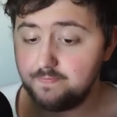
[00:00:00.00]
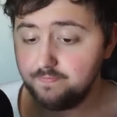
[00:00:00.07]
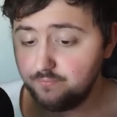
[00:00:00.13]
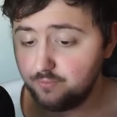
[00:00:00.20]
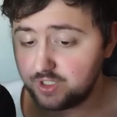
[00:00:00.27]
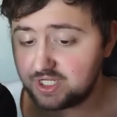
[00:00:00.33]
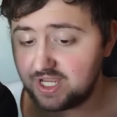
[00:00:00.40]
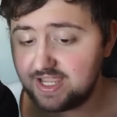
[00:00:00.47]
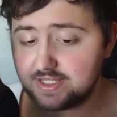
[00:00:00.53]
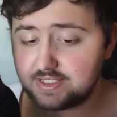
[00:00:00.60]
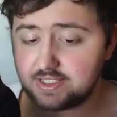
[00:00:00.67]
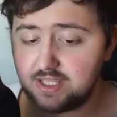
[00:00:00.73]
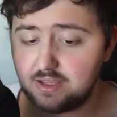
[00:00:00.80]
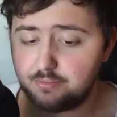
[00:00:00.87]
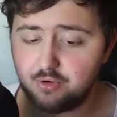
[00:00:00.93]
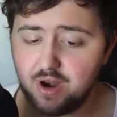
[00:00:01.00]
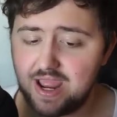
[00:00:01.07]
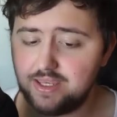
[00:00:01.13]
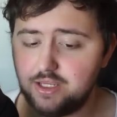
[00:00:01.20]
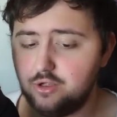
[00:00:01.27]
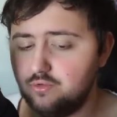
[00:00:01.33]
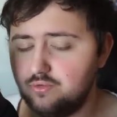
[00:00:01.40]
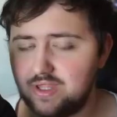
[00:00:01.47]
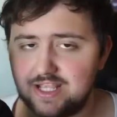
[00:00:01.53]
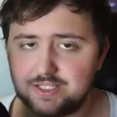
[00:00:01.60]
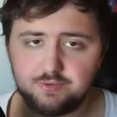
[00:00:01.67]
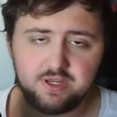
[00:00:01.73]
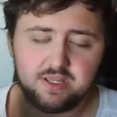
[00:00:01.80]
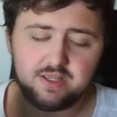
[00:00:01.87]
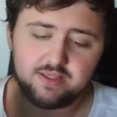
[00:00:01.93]
Which I guess is the brand new, that's
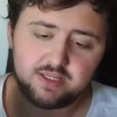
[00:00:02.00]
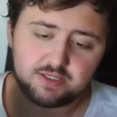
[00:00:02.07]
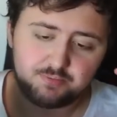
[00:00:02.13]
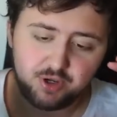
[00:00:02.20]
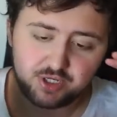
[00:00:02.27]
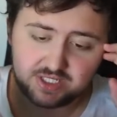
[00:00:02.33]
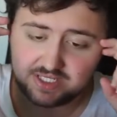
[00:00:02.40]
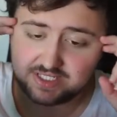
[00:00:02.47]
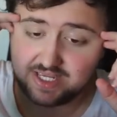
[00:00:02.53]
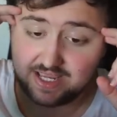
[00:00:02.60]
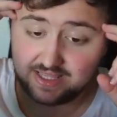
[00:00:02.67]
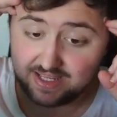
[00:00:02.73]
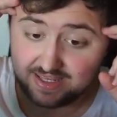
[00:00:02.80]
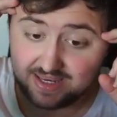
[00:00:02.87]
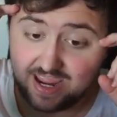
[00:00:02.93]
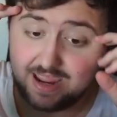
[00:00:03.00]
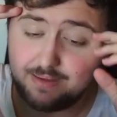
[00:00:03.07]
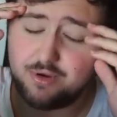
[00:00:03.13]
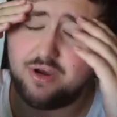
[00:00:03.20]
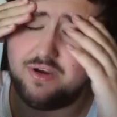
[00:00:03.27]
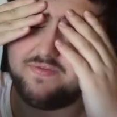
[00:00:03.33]
what this person is saying, the name of